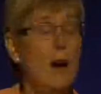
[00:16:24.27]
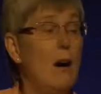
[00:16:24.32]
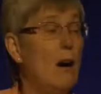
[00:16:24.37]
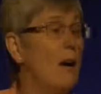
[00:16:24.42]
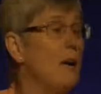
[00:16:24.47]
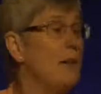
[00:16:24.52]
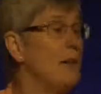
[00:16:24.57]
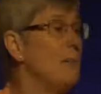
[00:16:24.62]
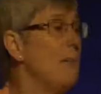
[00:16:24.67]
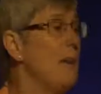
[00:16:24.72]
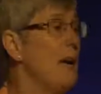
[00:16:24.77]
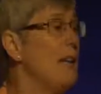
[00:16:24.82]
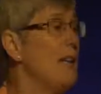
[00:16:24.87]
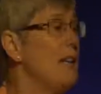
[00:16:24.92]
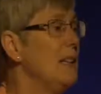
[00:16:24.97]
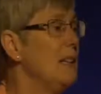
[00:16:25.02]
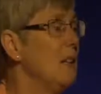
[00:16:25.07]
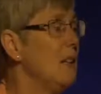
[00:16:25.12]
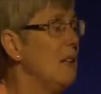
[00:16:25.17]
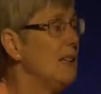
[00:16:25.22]
are
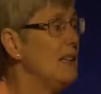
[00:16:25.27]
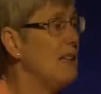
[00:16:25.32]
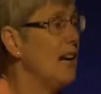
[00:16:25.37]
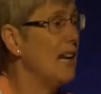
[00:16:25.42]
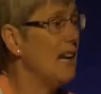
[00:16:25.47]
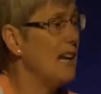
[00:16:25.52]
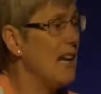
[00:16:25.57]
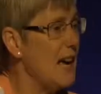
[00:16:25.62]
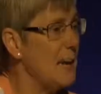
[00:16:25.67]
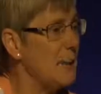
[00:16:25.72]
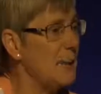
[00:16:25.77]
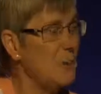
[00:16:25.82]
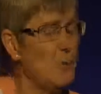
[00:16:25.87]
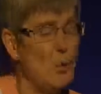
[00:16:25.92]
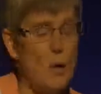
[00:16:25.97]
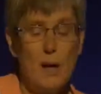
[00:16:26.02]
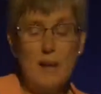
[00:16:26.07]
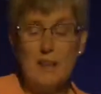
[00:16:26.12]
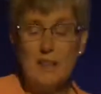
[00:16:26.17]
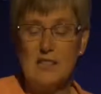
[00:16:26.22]
dependent on dynamin
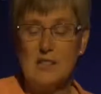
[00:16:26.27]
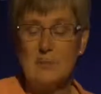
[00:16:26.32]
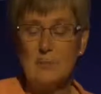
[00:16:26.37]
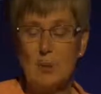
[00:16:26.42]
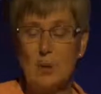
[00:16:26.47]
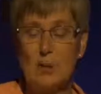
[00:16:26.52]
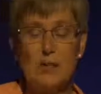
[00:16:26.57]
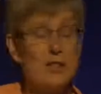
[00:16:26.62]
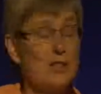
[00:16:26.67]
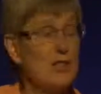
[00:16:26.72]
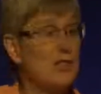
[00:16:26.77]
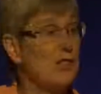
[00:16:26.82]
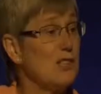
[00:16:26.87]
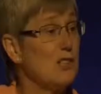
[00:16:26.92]
1 expression.